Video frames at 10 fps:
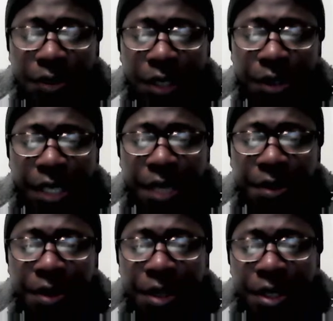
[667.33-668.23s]

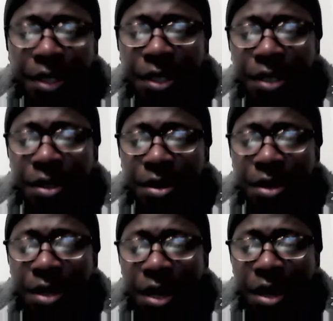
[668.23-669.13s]
Okay.
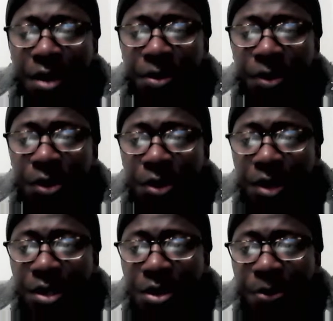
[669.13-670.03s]
So
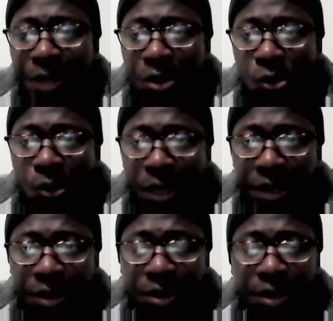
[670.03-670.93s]
this is part
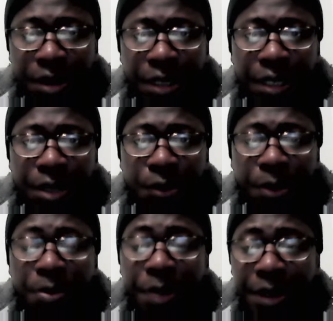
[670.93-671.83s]
one.
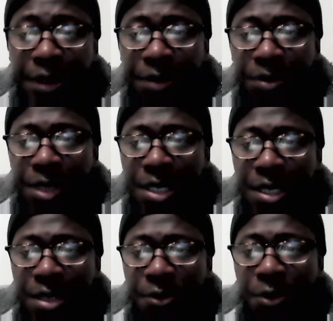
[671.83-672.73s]
With building
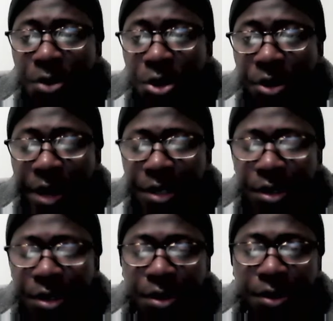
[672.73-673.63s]
business from
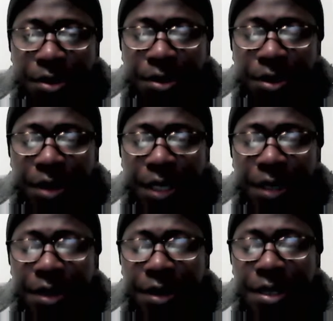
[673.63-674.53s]
scratch. So
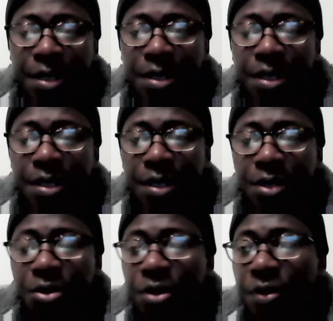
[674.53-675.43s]
this is
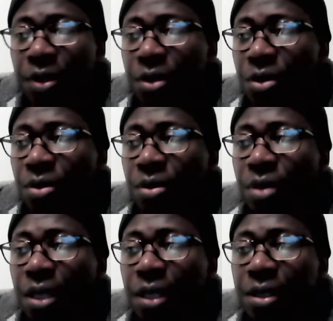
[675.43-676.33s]
internet revenue.
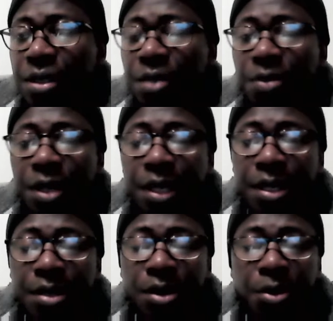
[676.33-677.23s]
This is a
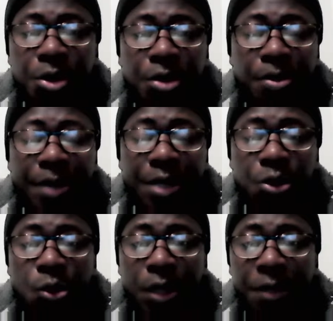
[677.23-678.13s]
beginner's option
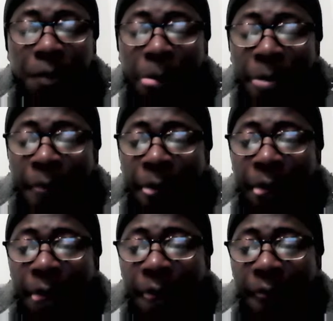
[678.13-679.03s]
part one,
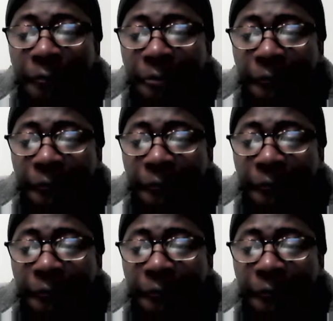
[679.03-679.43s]
and